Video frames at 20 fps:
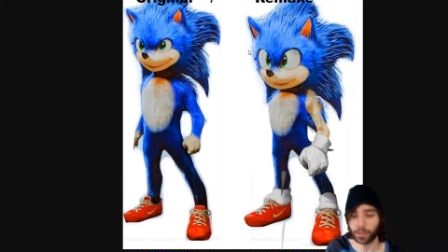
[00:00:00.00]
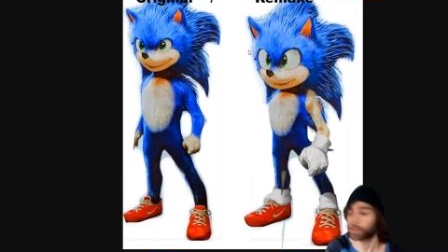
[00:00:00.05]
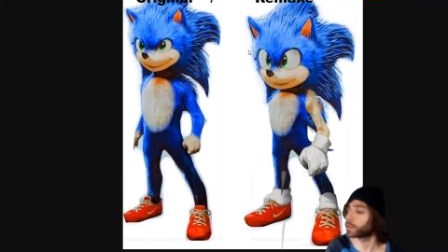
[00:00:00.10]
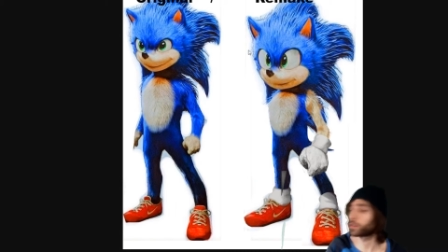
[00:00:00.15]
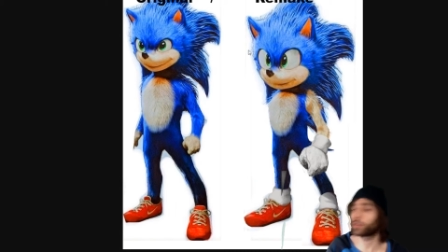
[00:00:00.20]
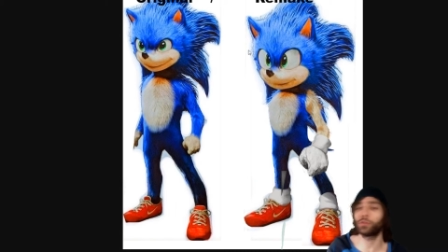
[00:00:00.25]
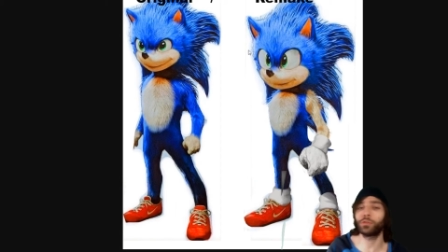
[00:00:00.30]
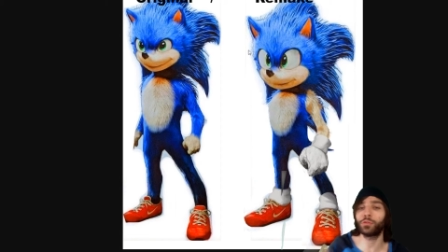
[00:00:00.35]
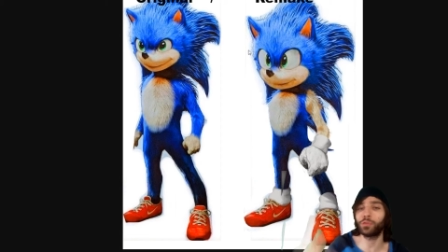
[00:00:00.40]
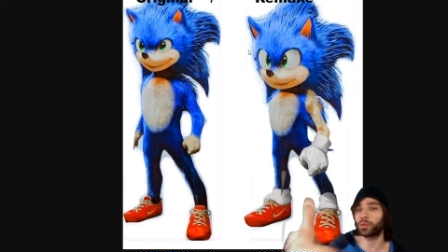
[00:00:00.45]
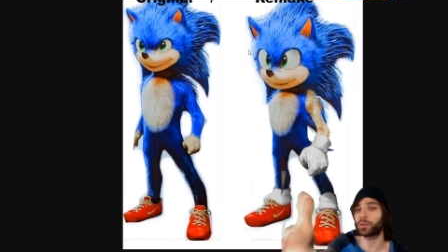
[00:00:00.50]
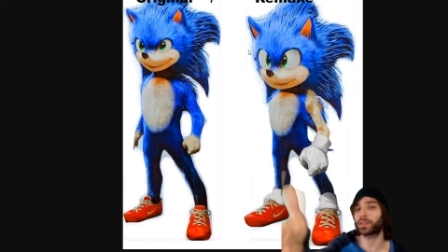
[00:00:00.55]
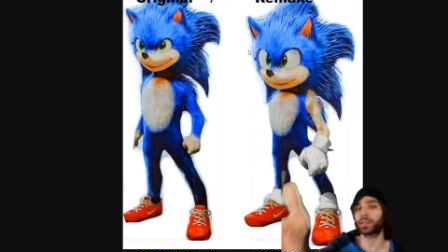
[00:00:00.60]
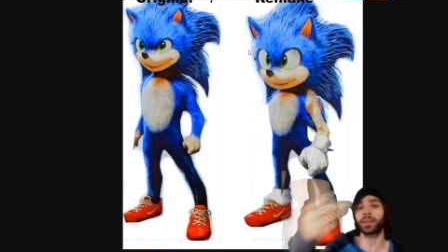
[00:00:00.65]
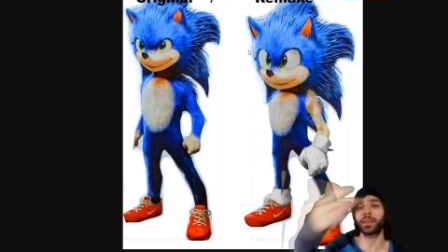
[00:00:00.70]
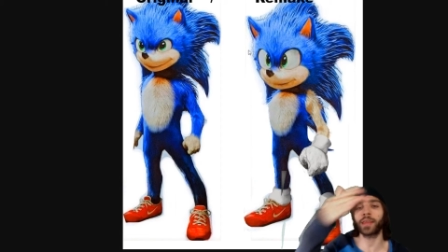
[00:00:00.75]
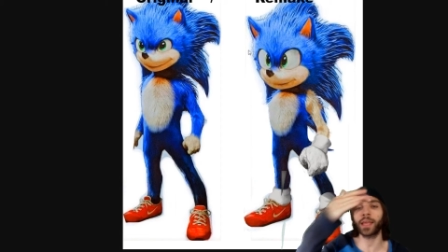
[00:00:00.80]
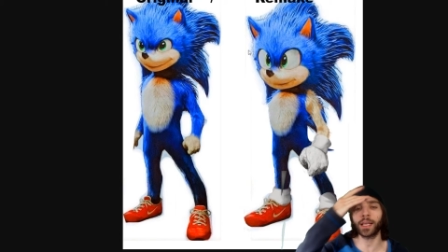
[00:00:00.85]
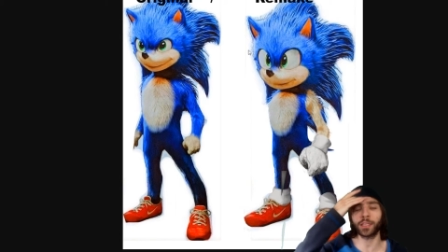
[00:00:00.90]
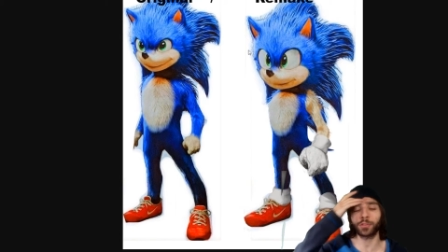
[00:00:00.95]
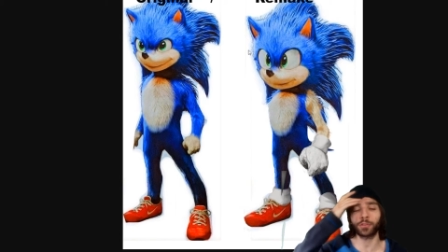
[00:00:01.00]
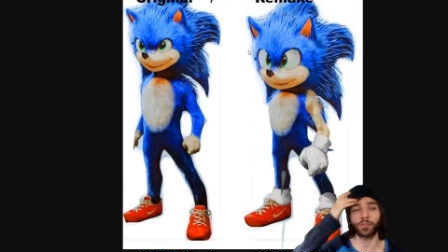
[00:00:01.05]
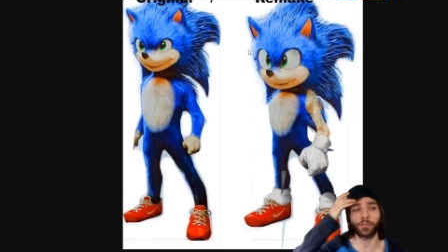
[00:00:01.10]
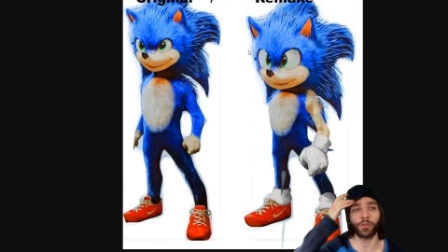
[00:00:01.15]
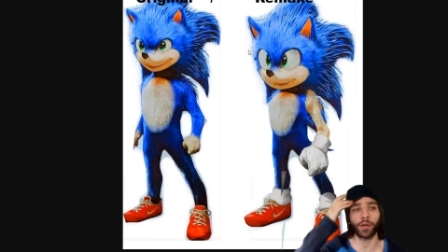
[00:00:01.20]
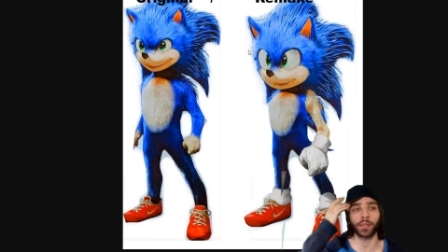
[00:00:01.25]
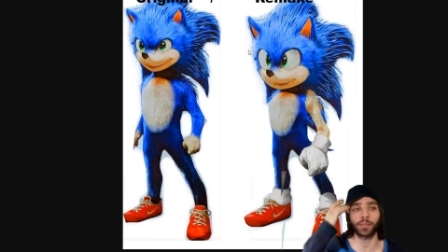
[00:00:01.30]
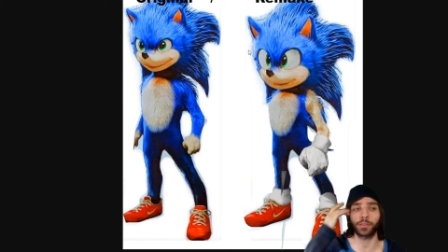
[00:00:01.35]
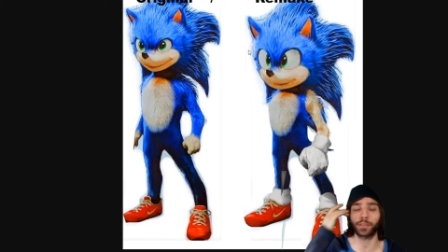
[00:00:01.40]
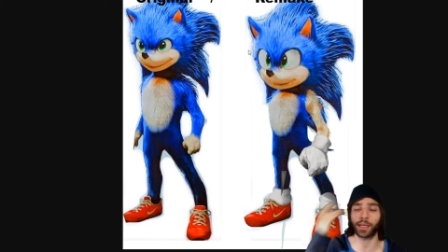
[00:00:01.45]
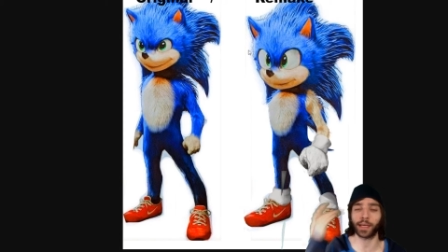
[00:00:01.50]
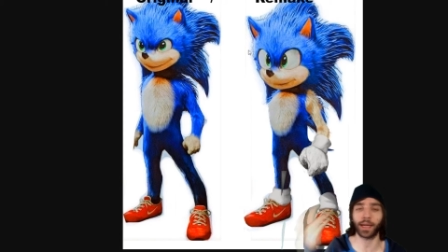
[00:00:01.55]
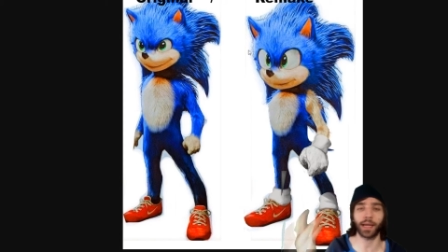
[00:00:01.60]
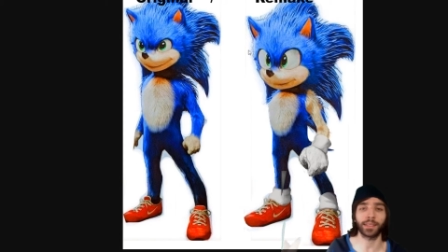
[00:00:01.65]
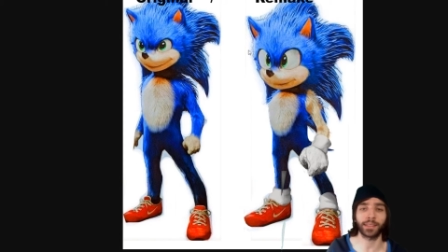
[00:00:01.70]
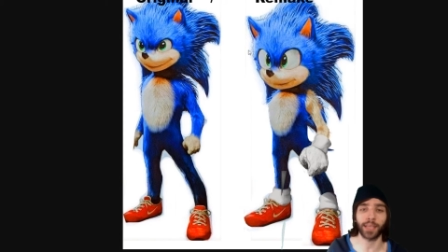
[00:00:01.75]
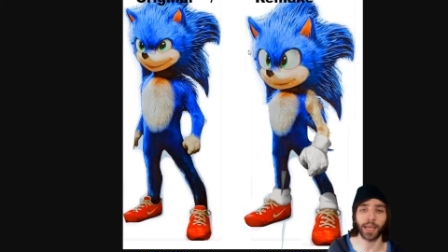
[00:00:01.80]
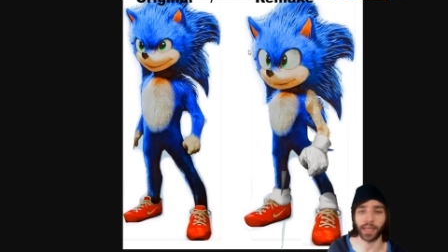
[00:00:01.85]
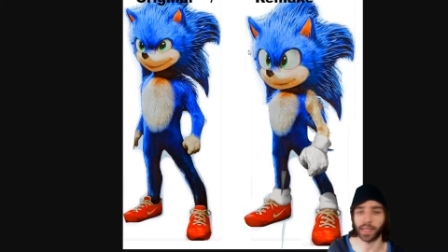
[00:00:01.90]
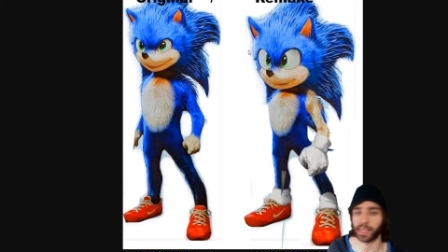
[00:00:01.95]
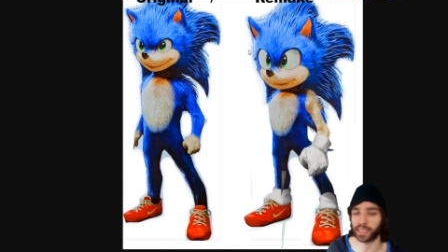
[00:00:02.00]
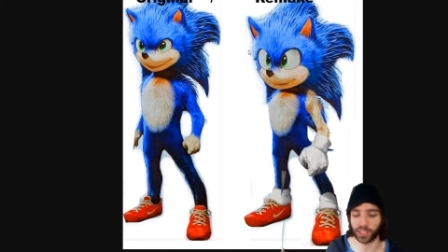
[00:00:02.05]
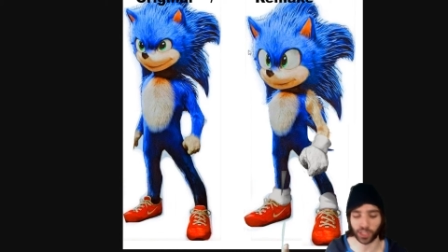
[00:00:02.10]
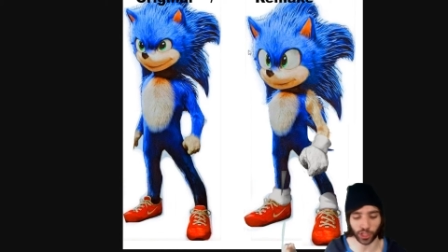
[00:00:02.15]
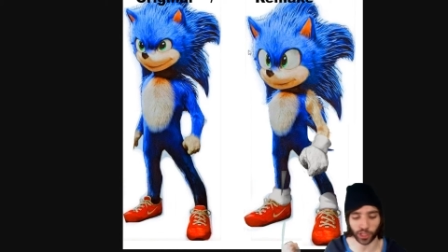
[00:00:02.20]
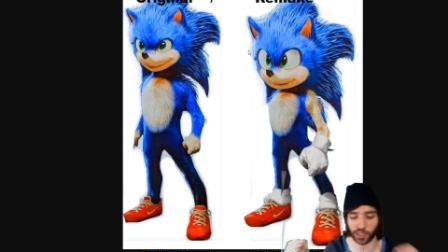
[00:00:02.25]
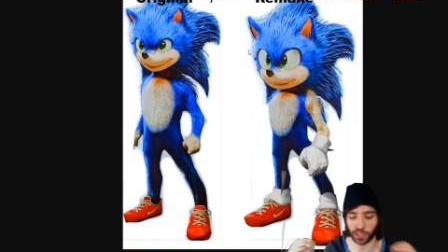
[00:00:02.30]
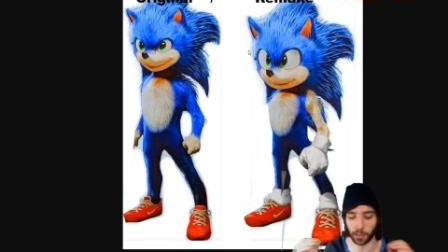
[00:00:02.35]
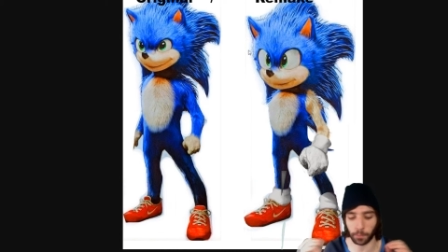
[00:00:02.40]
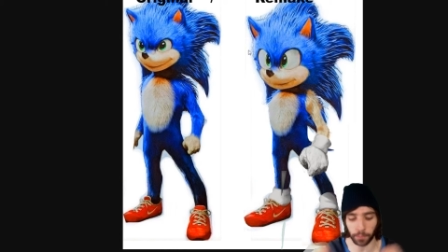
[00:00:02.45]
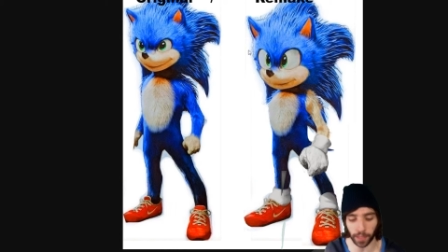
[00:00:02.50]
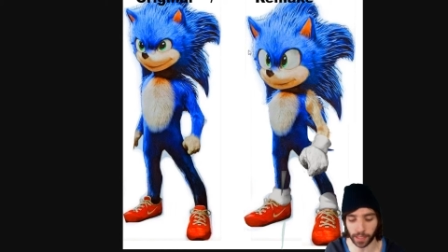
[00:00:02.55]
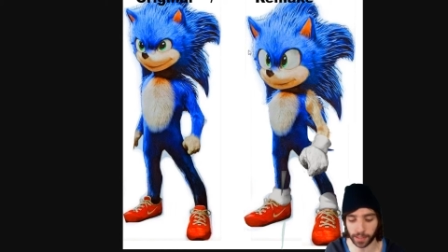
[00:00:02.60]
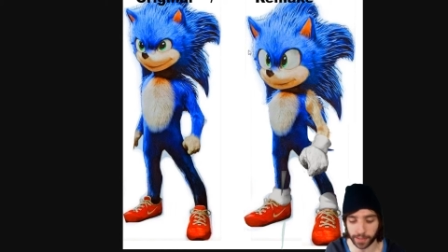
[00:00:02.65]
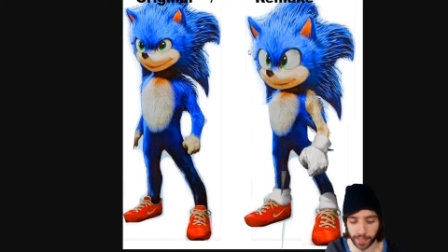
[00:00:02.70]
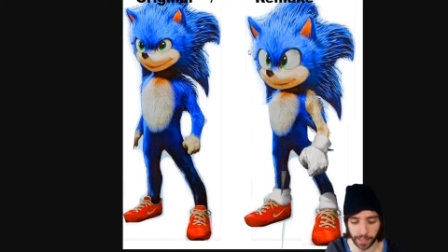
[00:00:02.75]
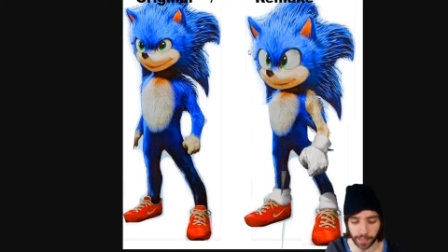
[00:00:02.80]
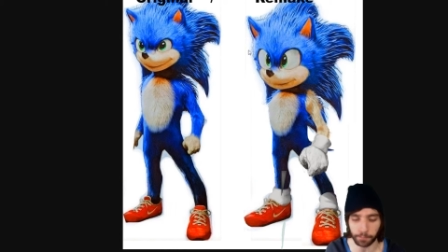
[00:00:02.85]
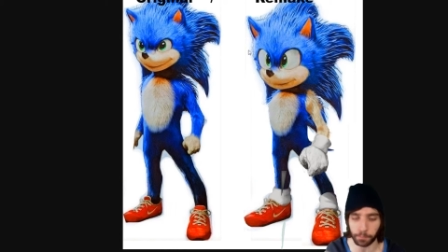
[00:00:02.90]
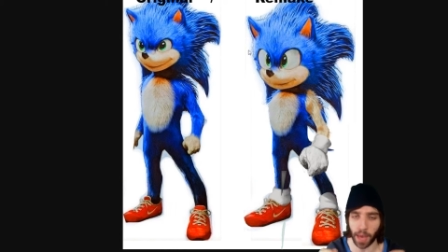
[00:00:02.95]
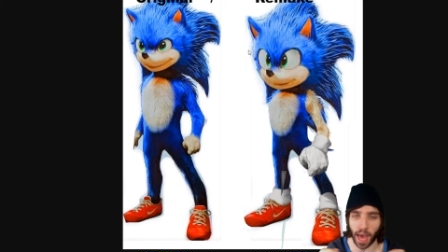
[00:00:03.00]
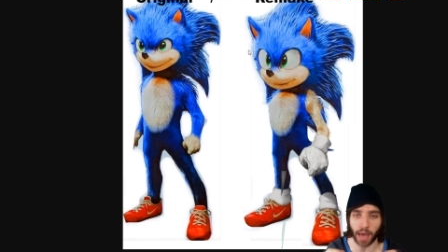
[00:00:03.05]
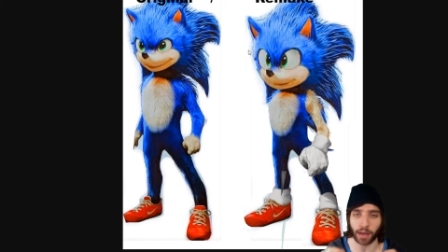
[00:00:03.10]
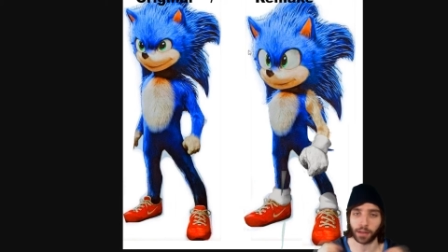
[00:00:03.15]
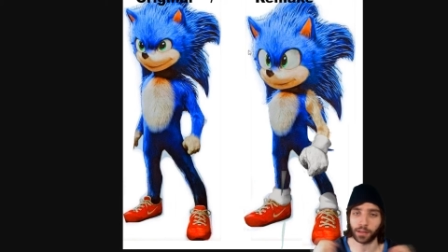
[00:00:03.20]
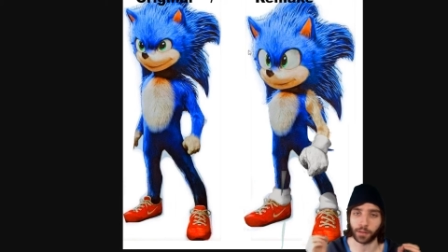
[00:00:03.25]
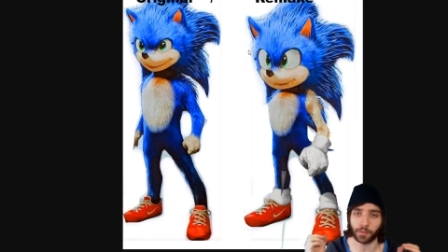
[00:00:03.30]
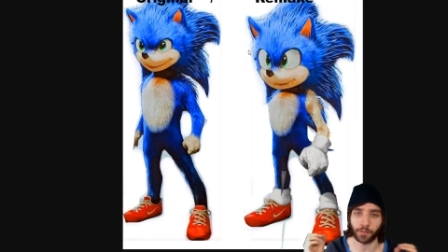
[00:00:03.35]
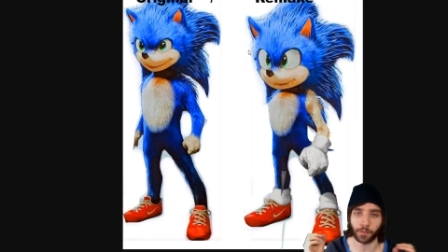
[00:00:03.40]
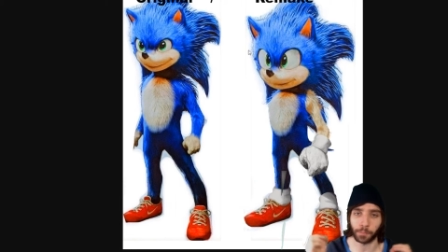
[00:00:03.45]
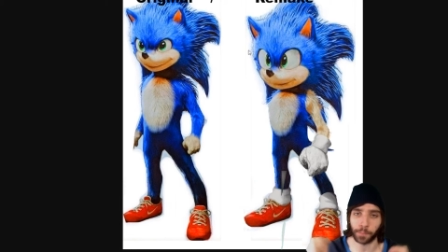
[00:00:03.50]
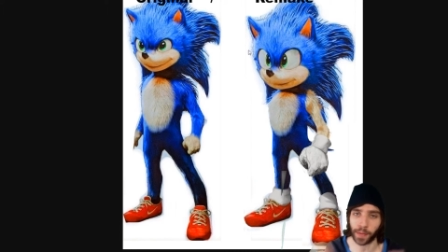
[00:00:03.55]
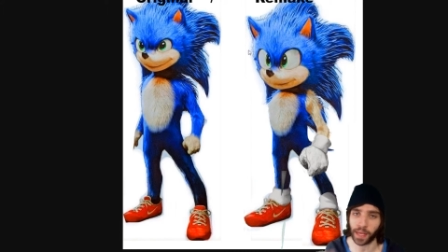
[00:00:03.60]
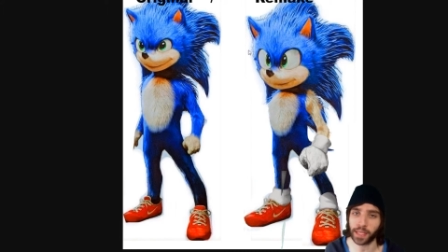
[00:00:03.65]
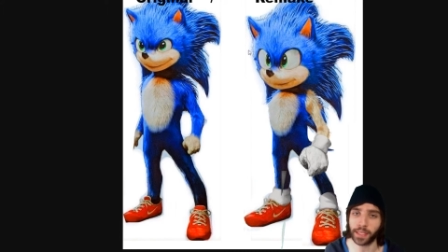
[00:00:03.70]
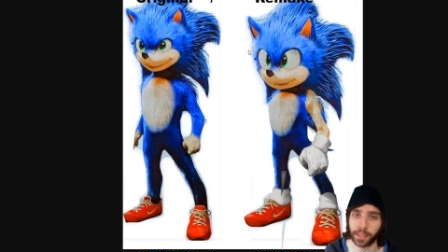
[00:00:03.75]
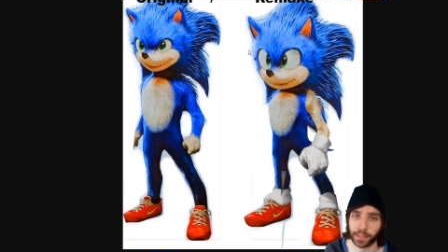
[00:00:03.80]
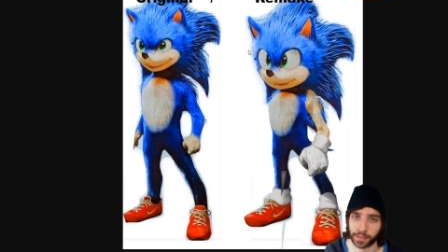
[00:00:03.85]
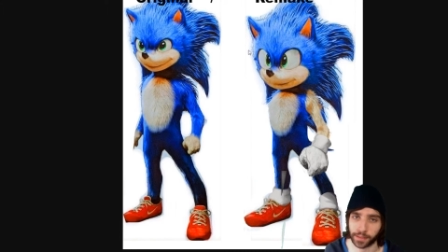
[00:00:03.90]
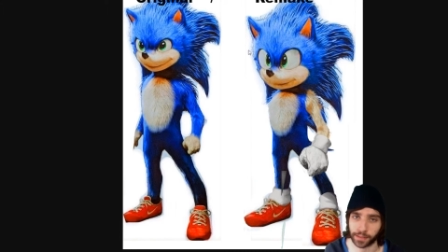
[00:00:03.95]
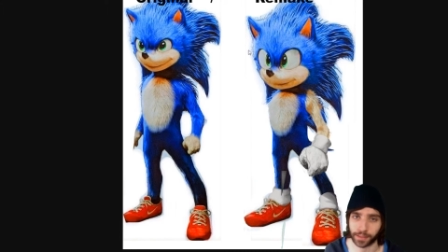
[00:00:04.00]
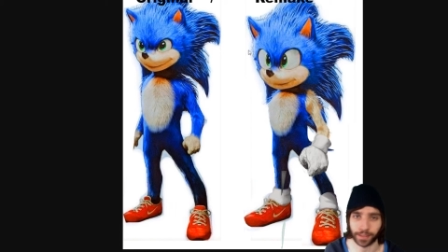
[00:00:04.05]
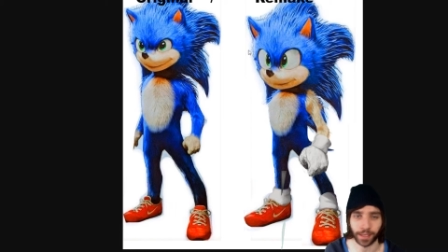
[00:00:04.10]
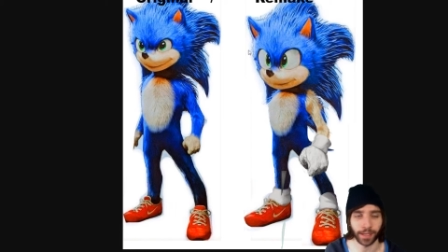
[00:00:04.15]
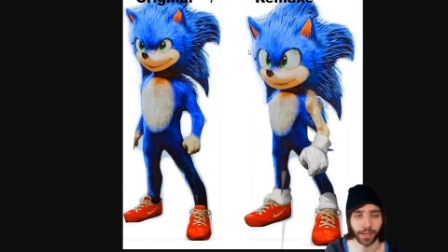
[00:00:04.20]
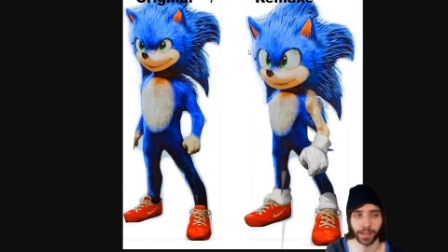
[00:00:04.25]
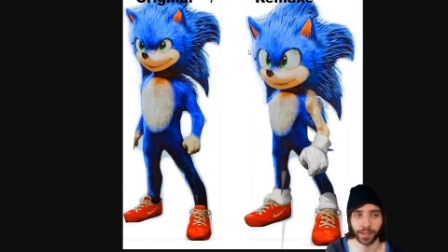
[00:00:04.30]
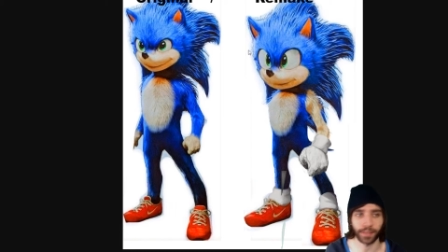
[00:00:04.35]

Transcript: The thing is with directors, like I said, it's just a big dick battle of opinions.